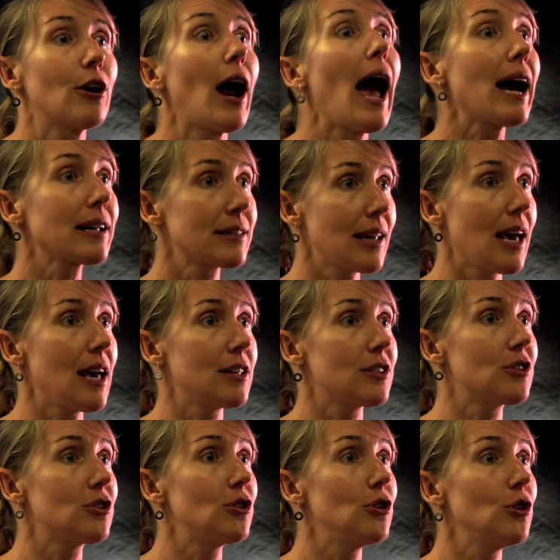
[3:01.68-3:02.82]
access
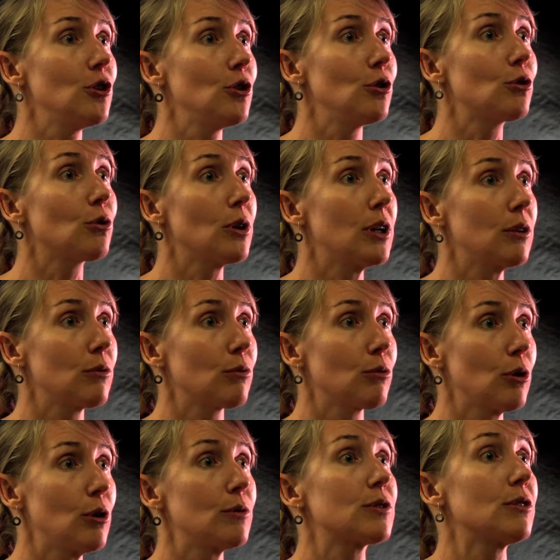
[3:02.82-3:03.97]
to green
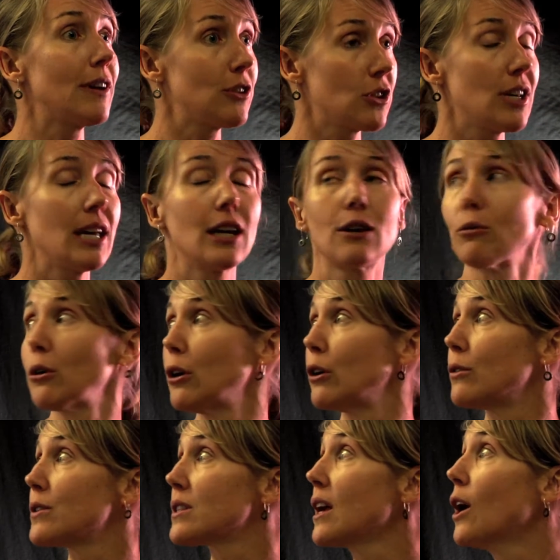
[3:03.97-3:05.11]
roofs or vegetated
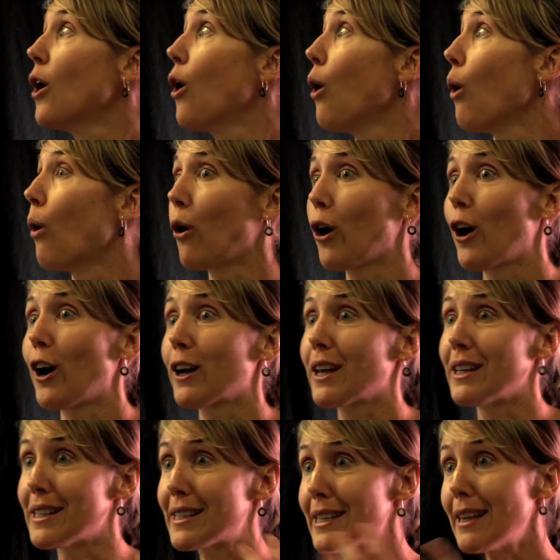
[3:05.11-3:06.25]
roofs or
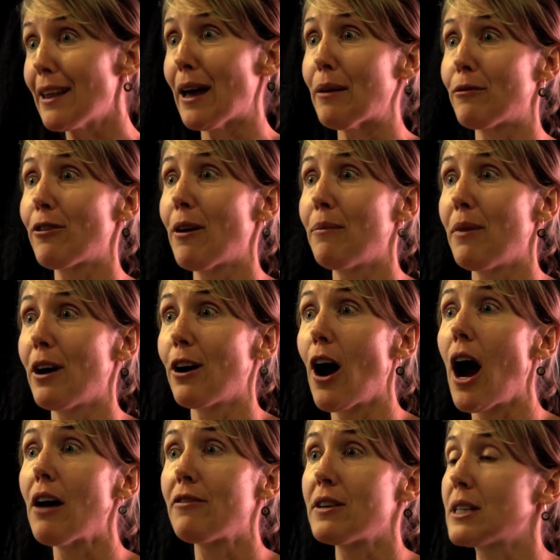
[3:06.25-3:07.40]
can see them from their
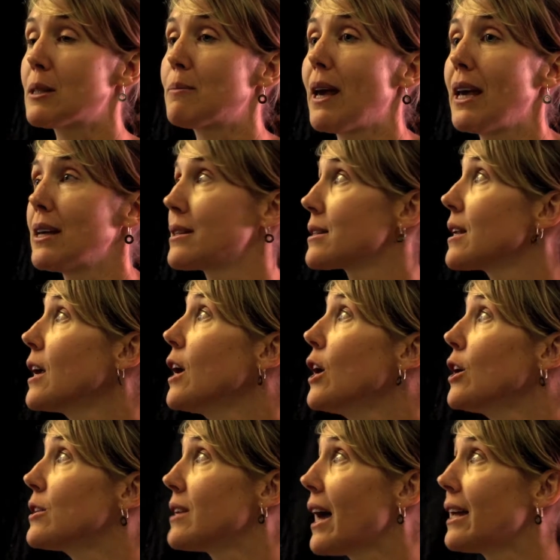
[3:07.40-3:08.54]
office space
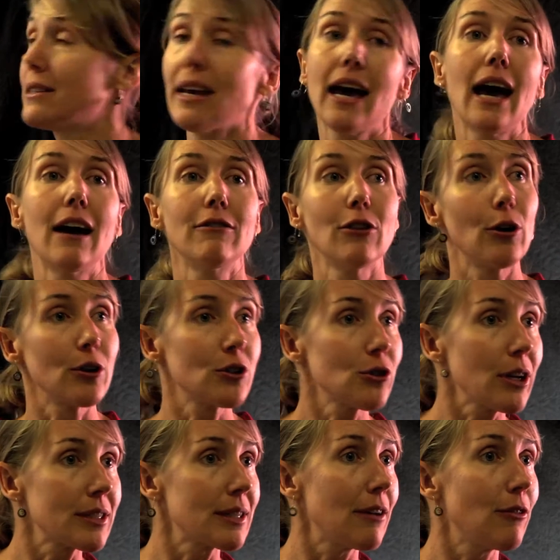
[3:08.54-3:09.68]
tend to have lower
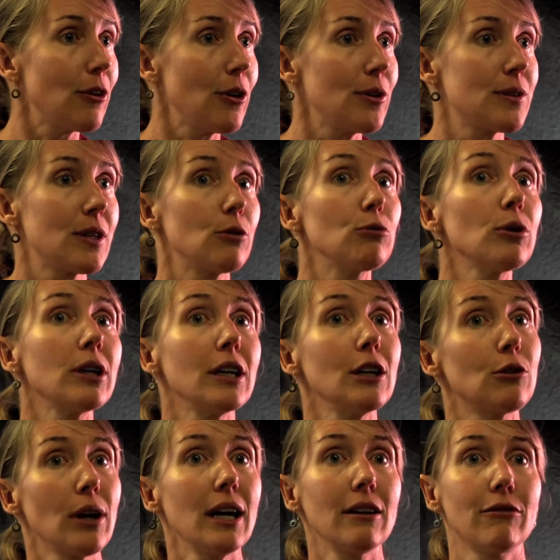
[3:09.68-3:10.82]
stress levels. They're really
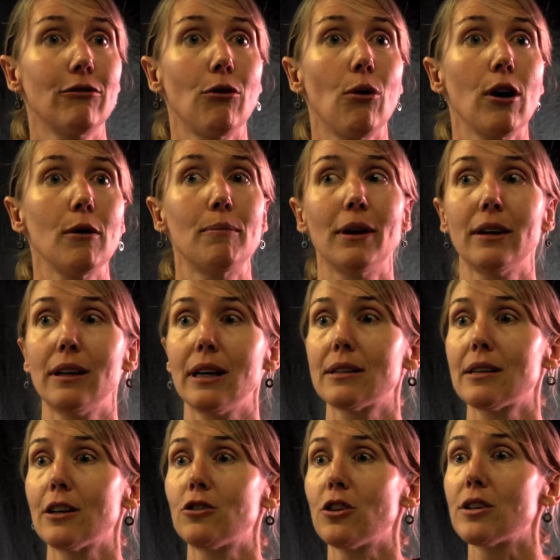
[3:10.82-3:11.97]
great for buildings
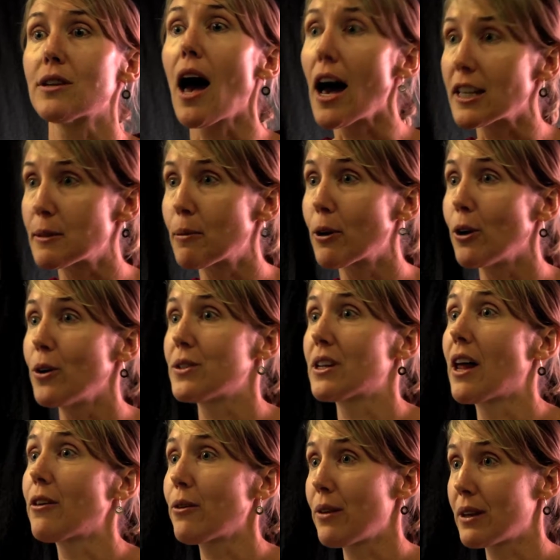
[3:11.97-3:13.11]
such as hospitals and
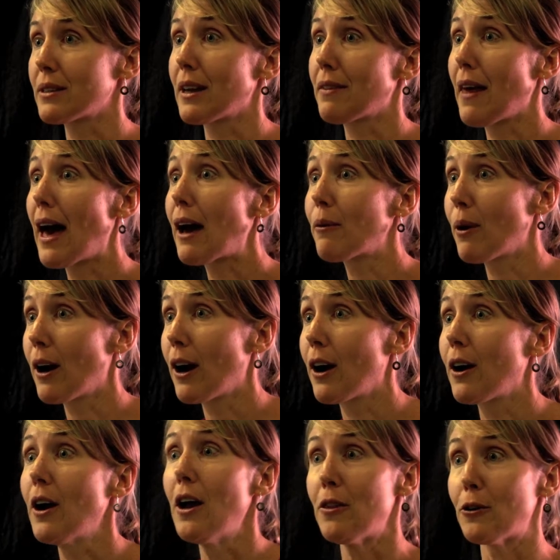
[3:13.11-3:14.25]
other things like that
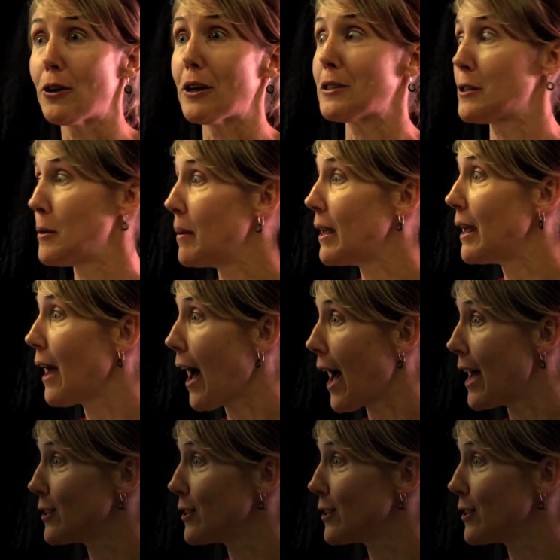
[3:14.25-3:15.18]
where there tends to be high